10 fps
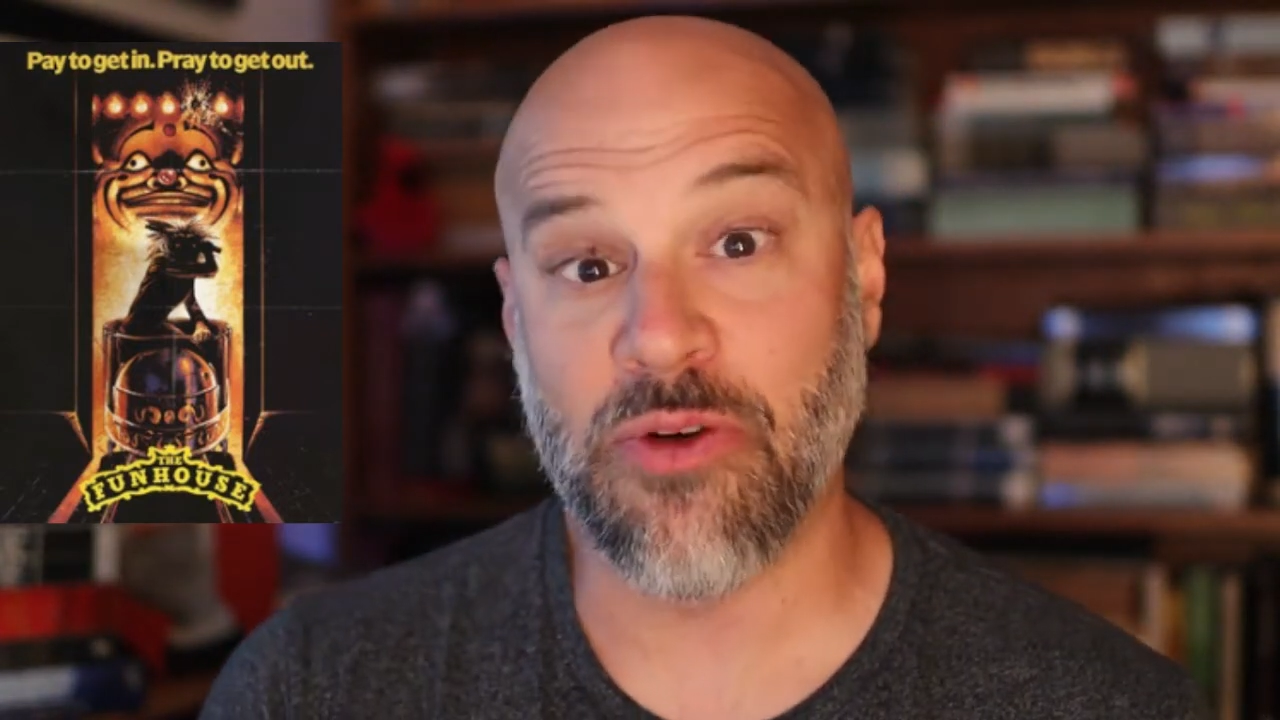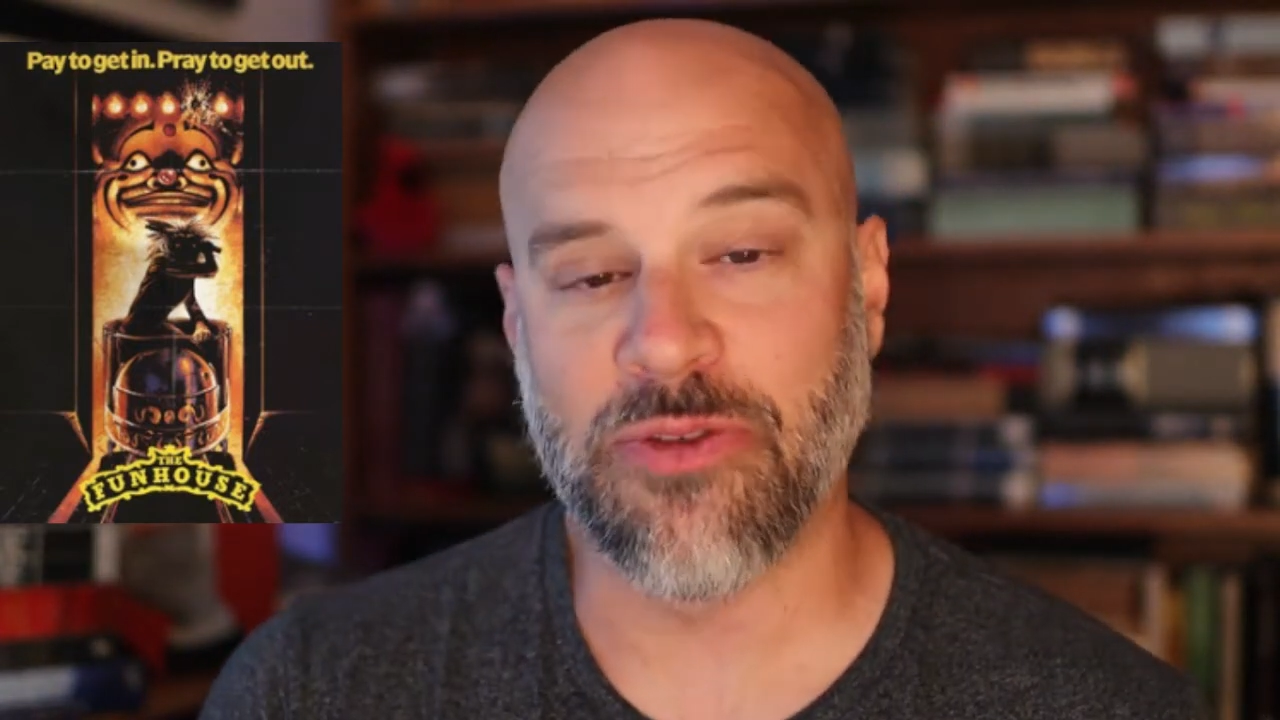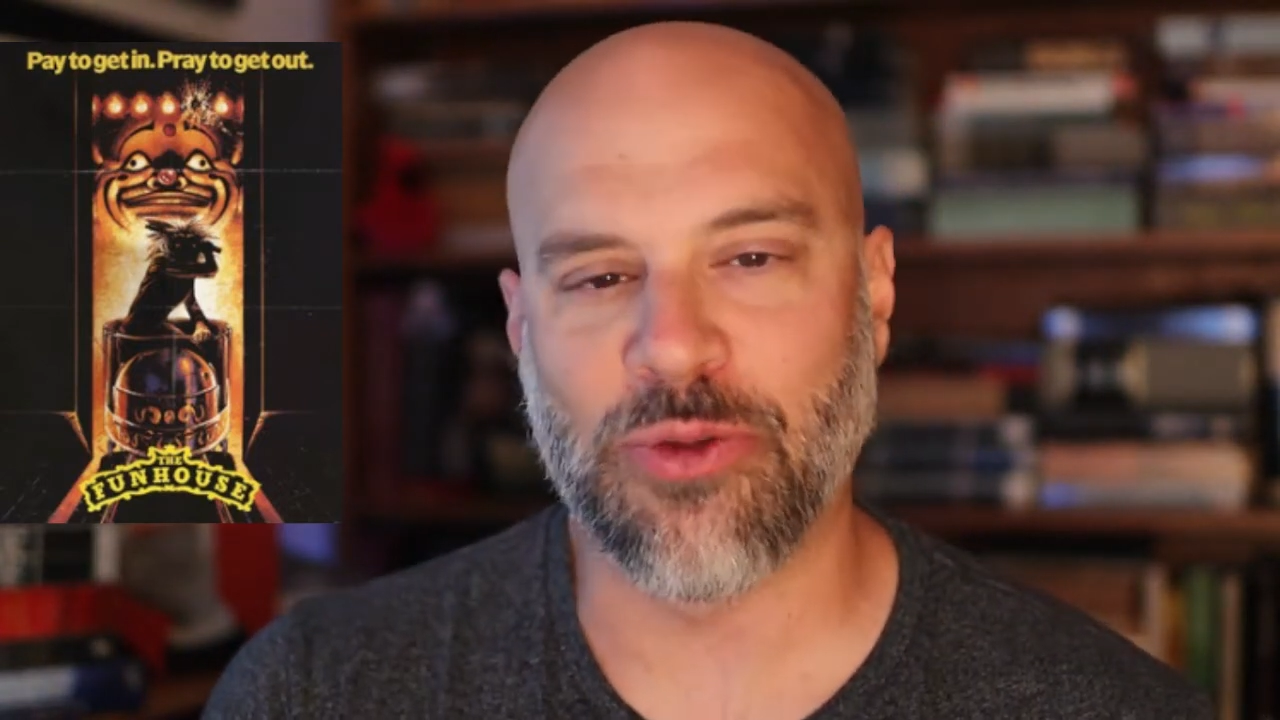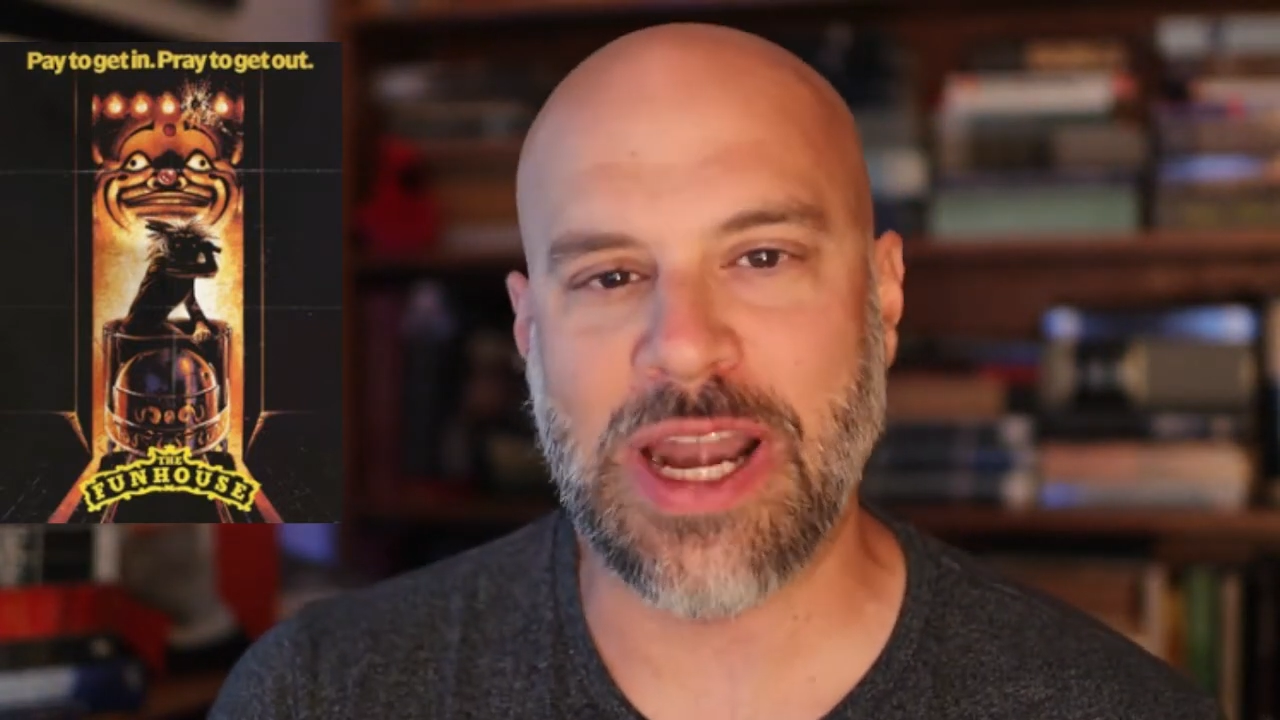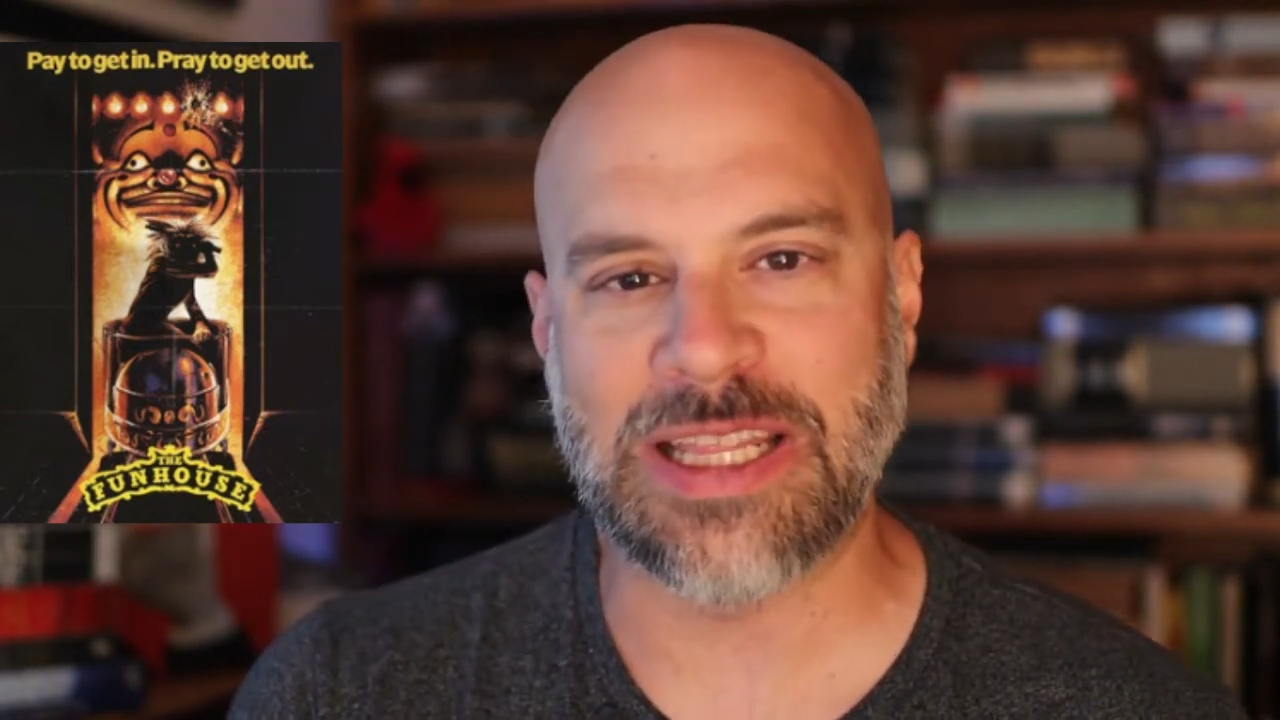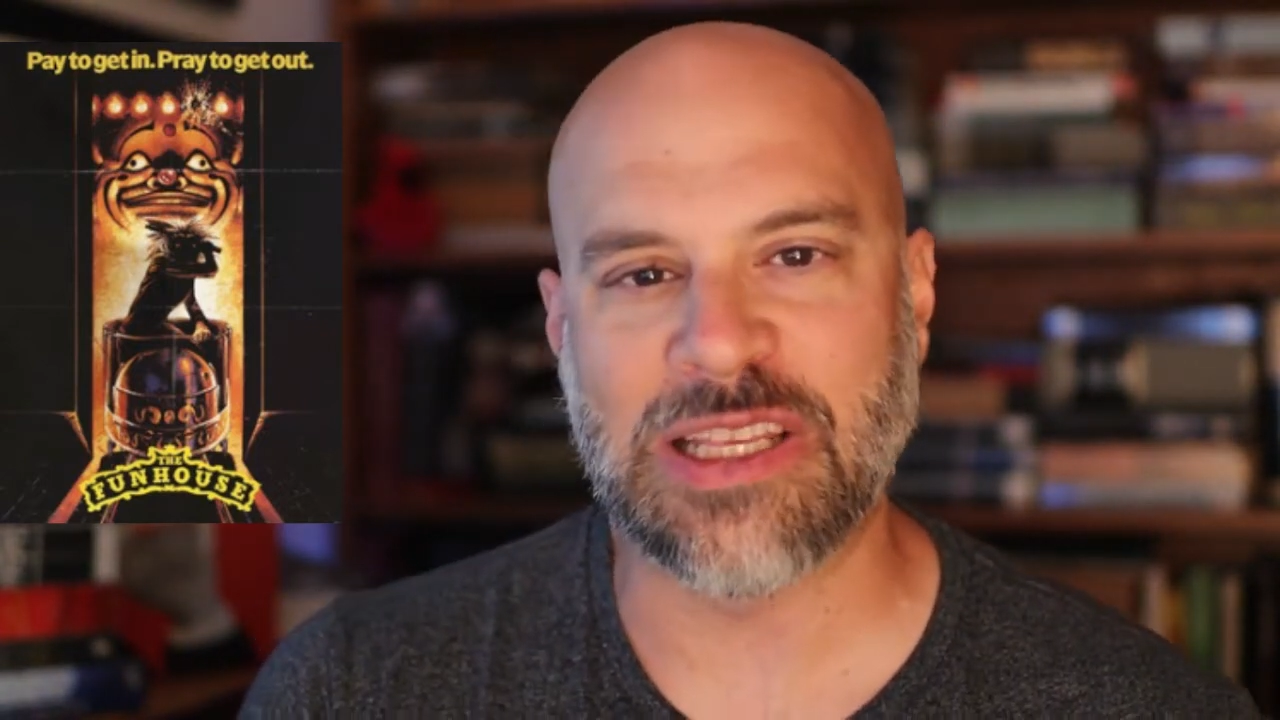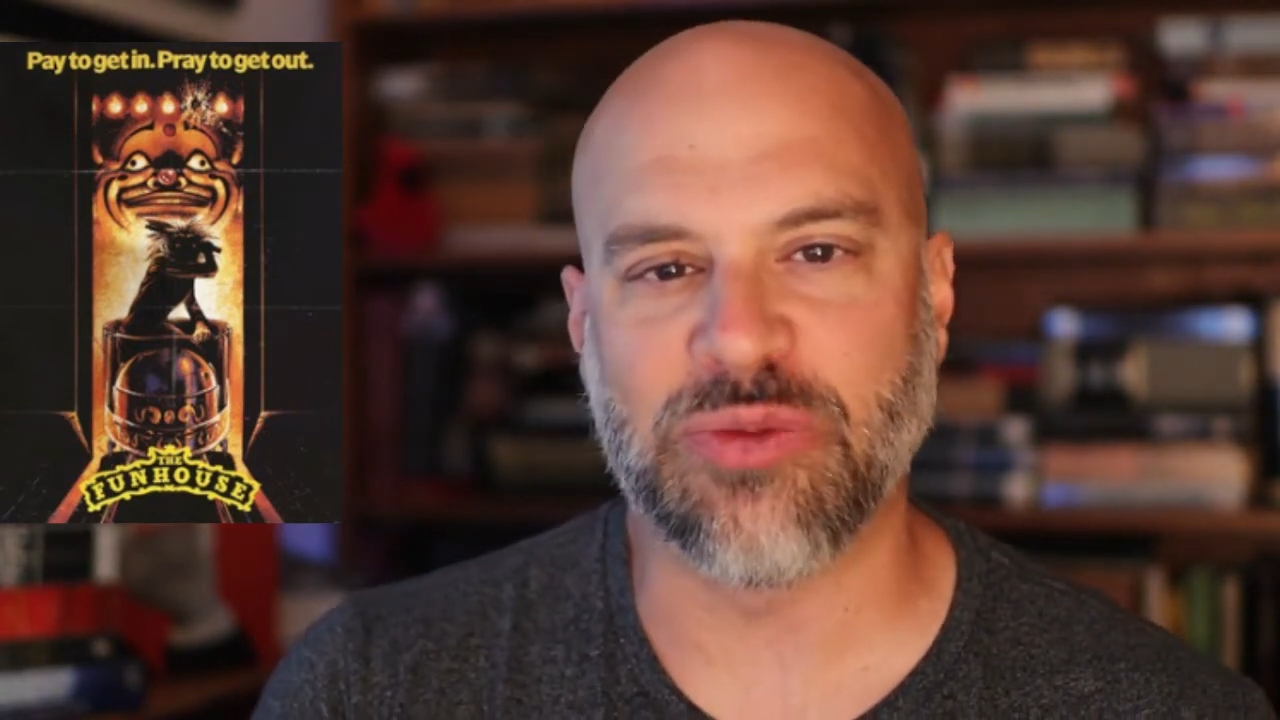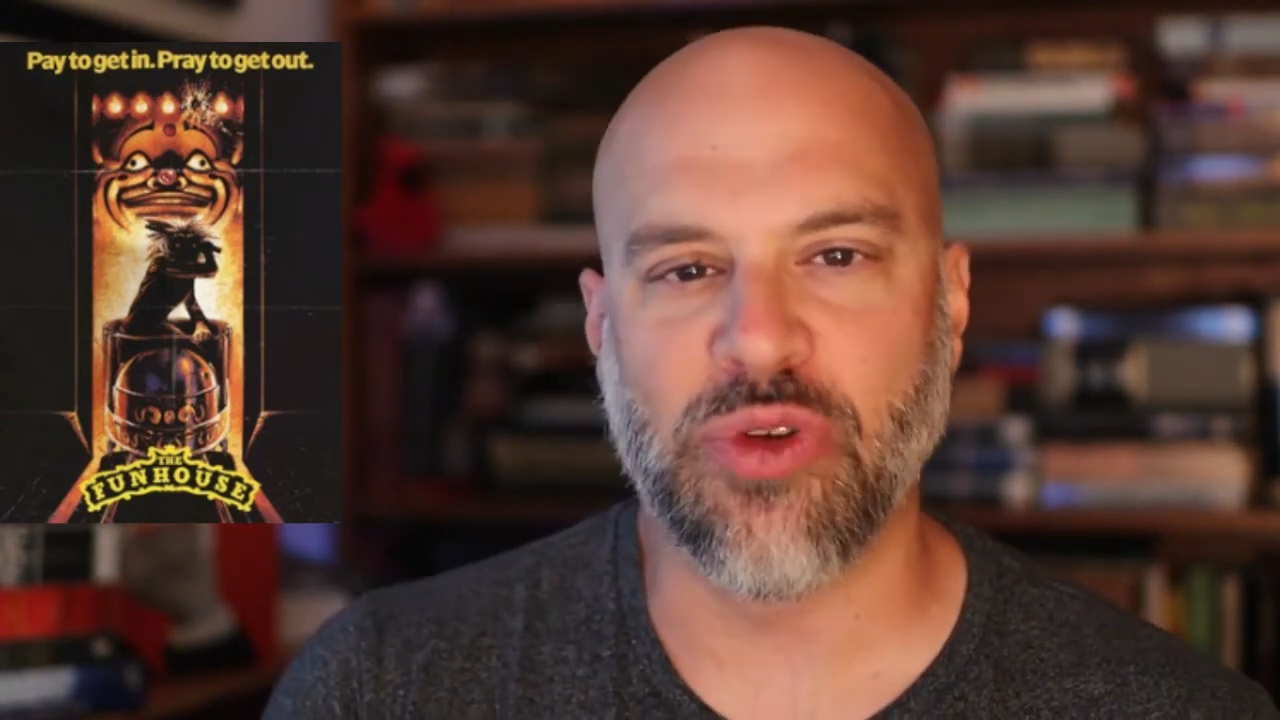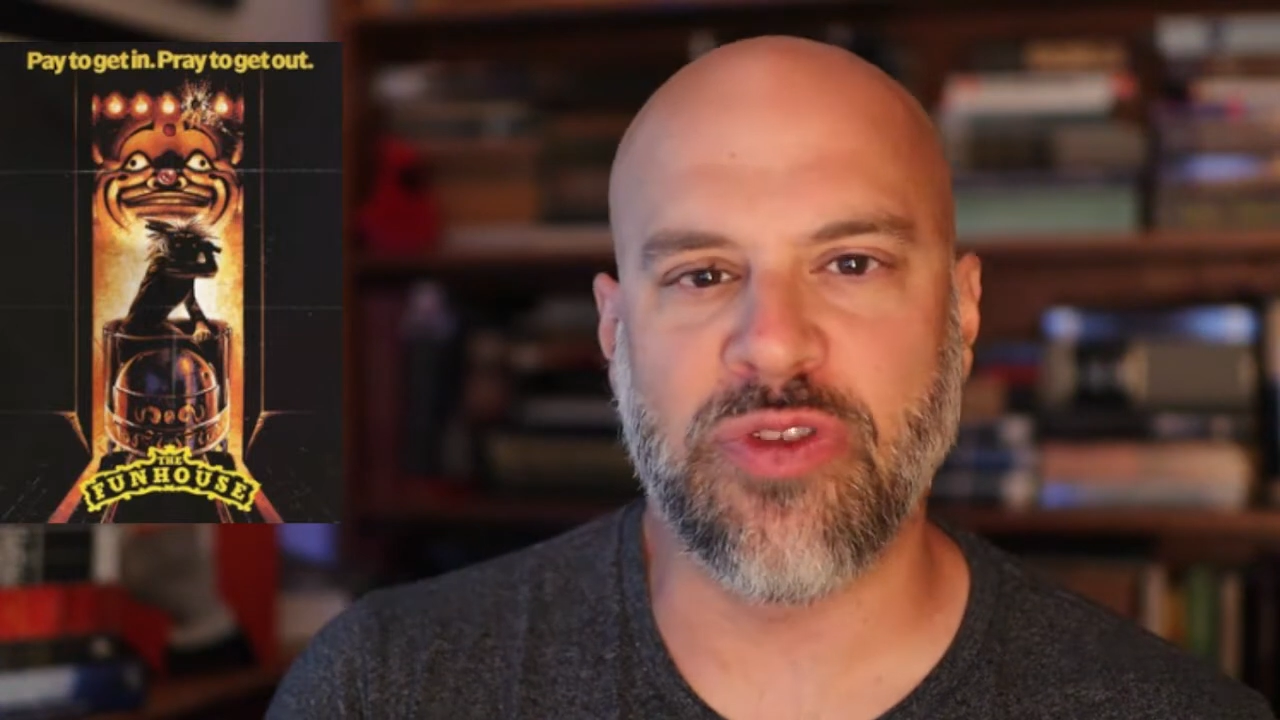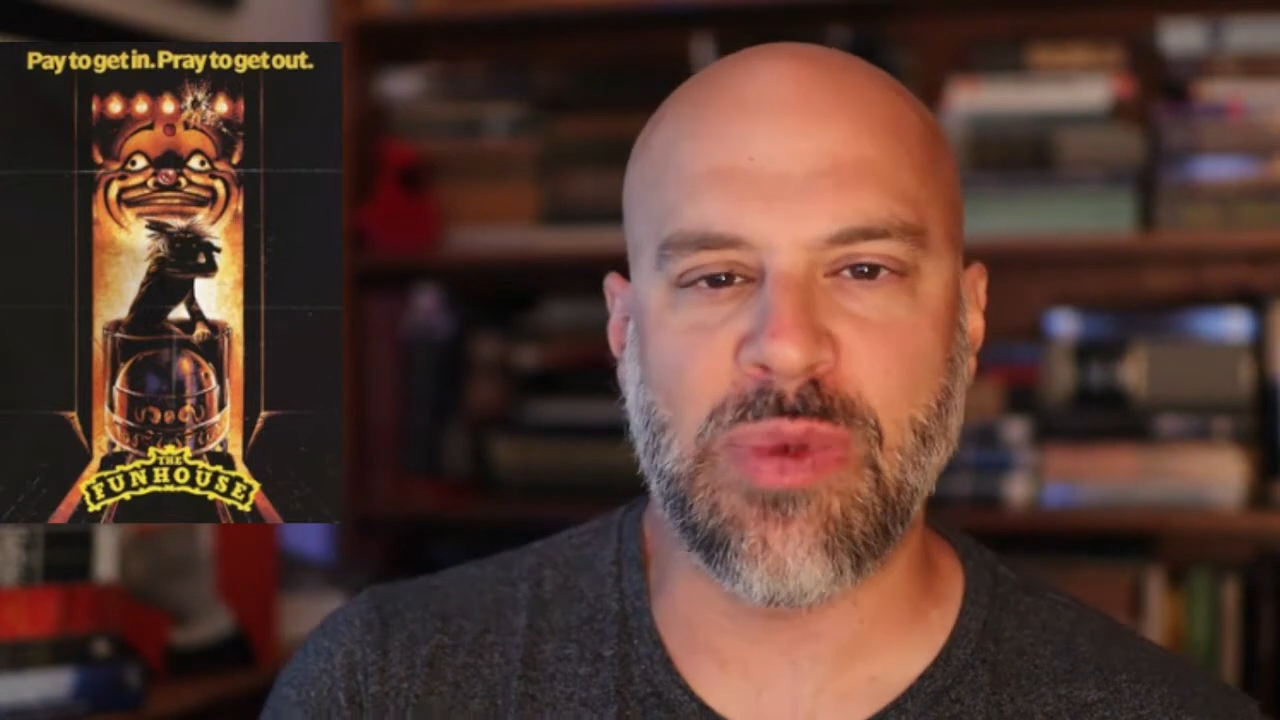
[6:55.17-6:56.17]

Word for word: overrating this movie.